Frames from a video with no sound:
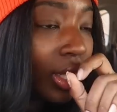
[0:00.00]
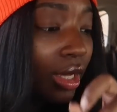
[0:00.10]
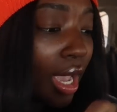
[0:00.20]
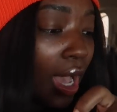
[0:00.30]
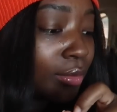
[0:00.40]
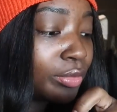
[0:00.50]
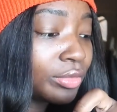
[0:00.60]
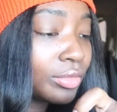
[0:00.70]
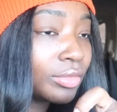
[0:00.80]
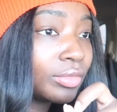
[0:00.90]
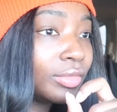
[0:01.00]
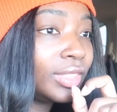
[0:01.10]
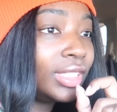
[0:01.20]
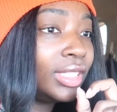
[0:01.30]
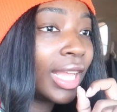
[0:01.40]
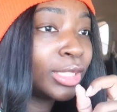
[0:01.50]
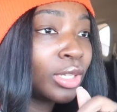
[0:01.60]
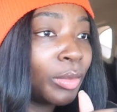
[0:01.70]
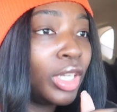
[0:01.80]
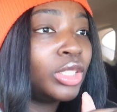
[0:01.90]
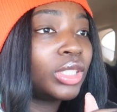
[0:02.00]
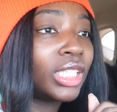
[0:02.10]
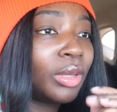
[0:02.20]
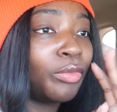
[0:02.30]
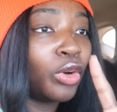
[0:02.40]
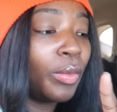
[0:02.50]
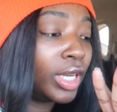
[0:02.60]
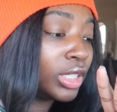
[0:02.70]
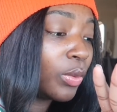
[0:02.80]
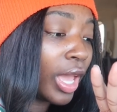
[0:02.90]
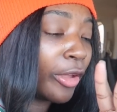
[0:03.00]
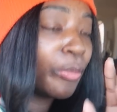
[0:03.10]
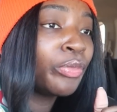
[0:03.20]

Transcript: yeah that's what i'm gonna do since i'm four minutes away